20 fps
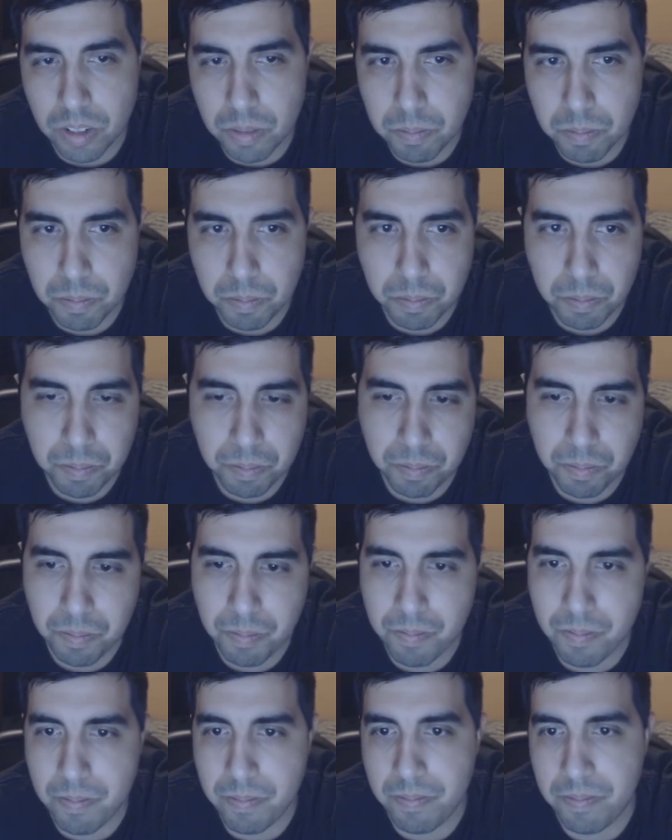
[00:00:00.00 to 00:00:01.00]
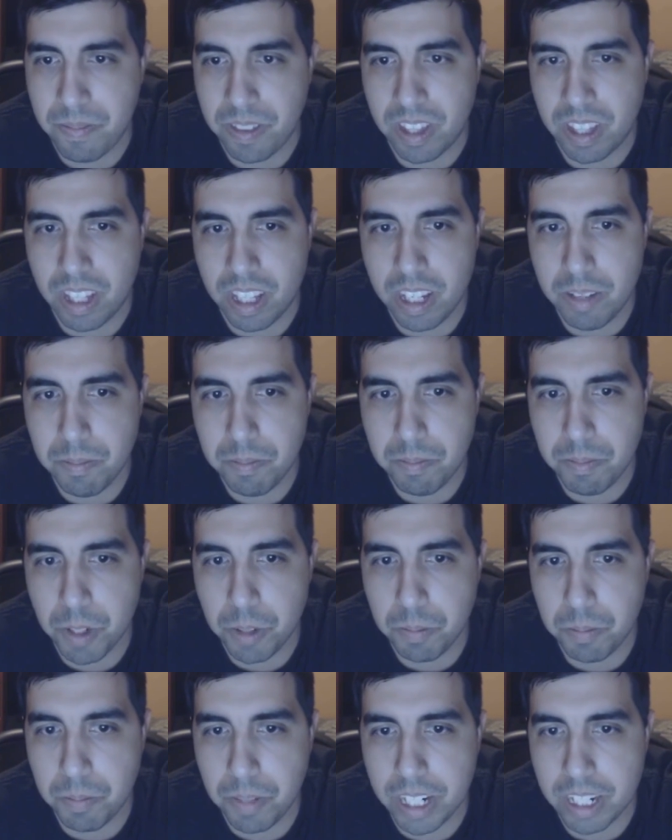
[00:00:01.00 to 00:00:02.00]
Nope. Yep,
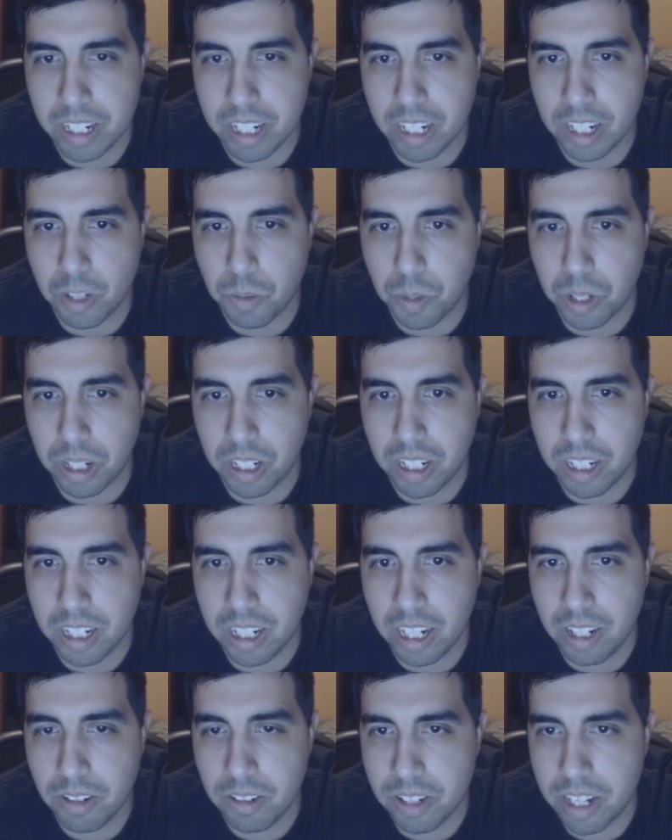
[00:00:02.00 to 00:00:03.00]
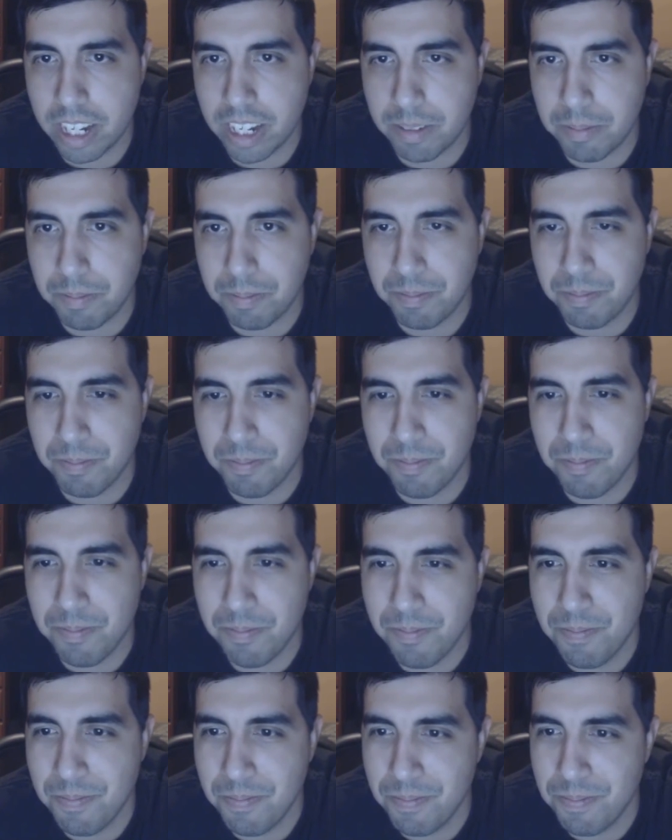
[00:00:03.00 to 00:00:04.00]
nope, that's not going to work. Neither's that.
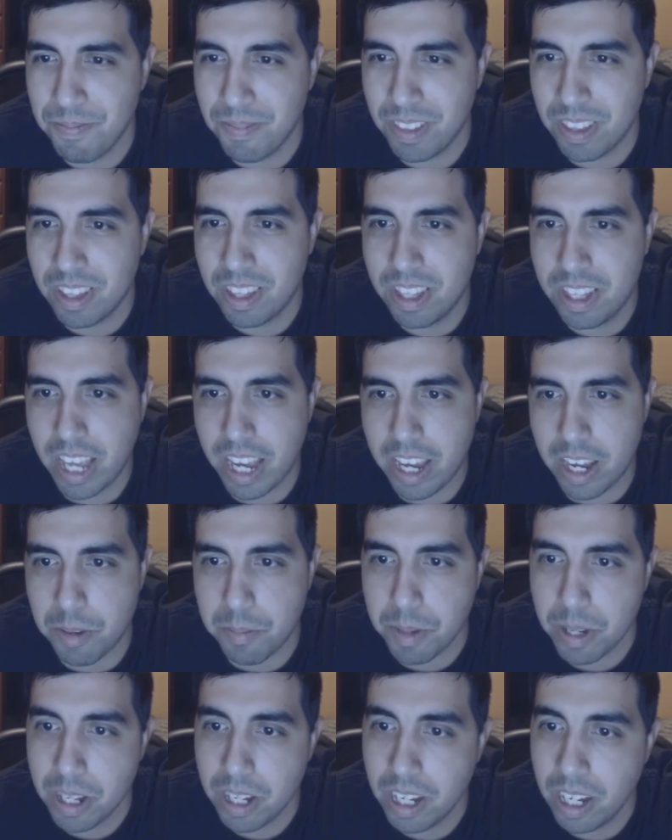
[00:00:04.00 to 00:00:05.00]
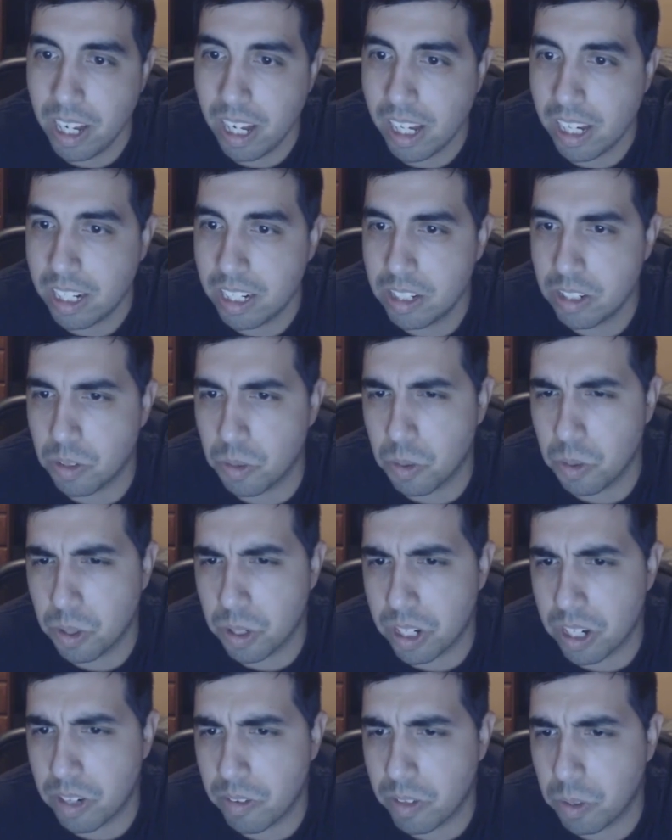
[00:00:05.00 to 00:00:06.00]
Damn, he's no
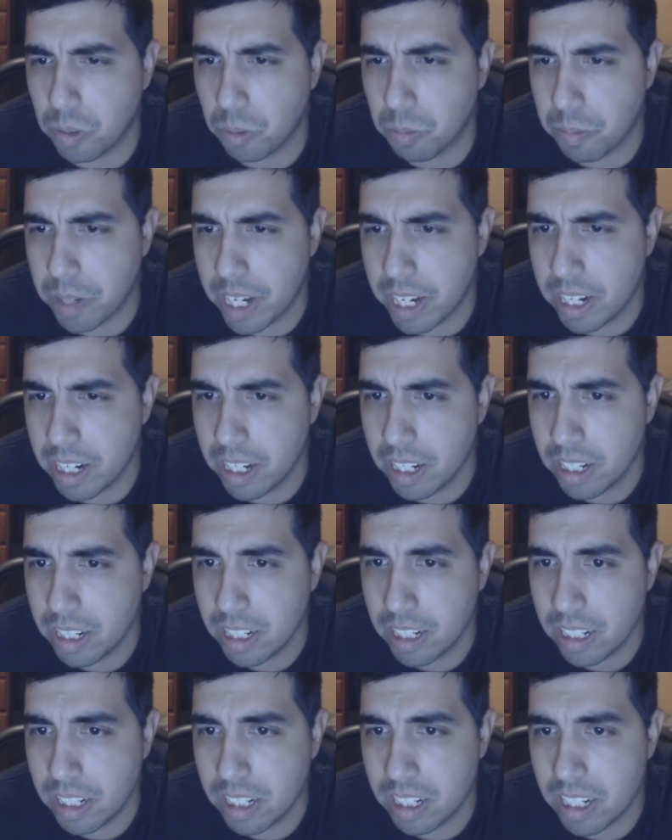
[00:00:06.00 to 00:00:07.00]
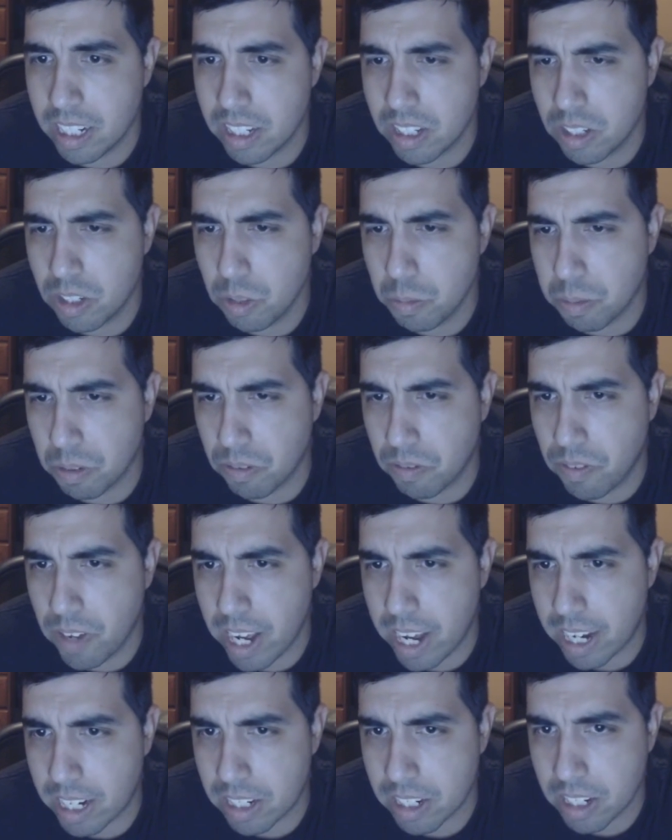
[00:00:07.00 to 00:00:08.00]
ordinary old man. He's super
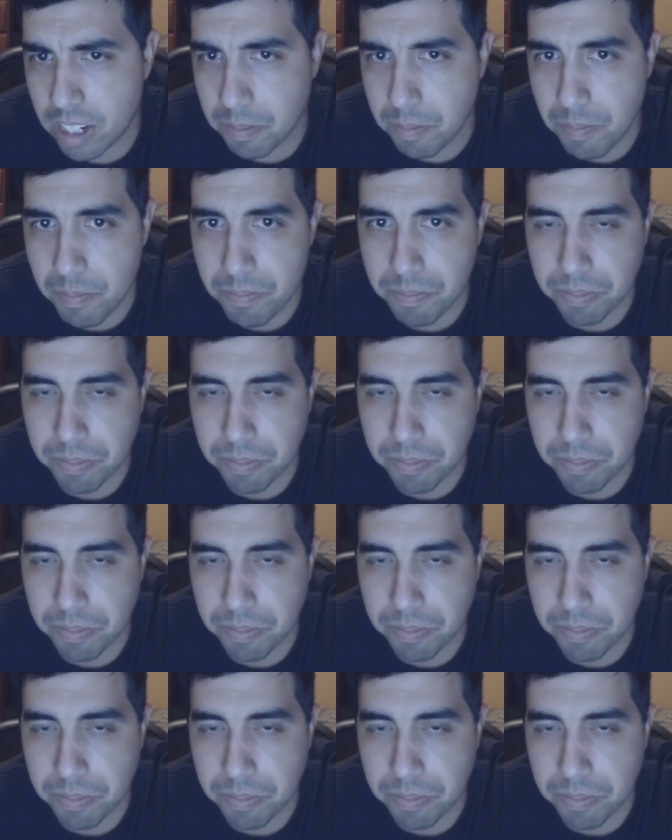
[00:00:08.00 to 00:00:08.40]
fast.